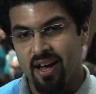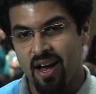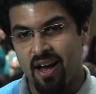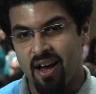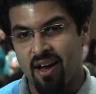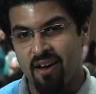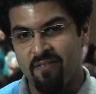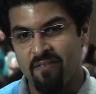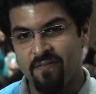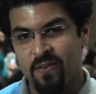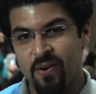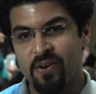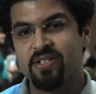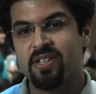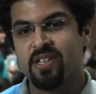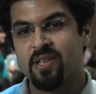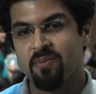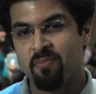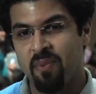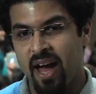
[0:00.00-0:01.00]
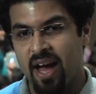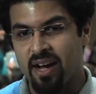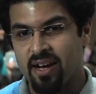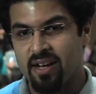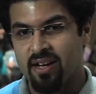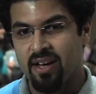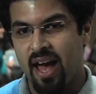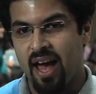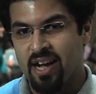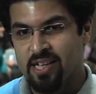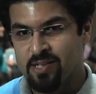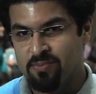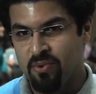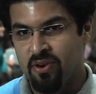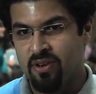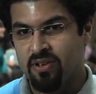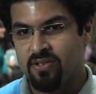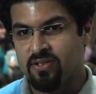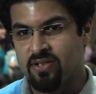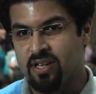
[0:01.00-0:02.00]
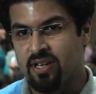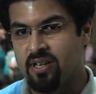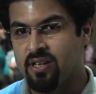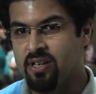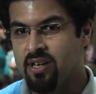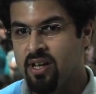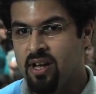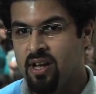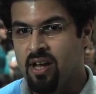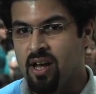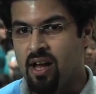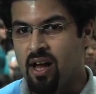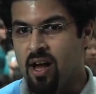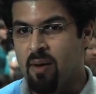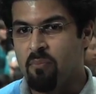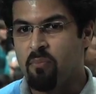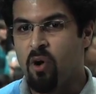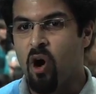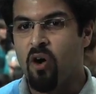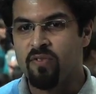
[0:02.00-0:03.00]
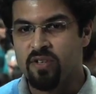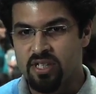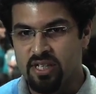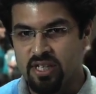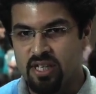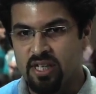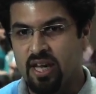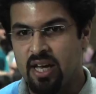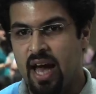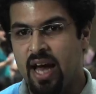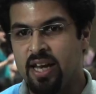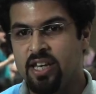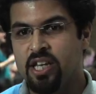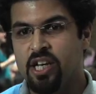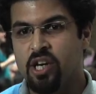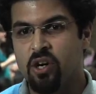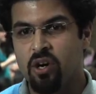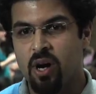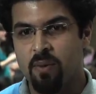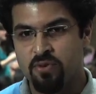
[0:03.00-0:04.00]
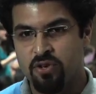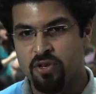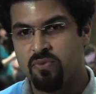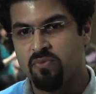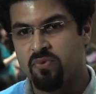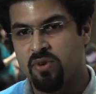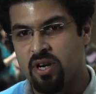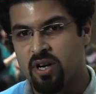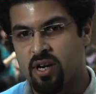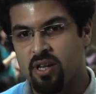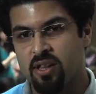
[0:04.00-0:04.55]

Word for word: uh, folks at the bank, experts in uh, poverty, anti-corruption work,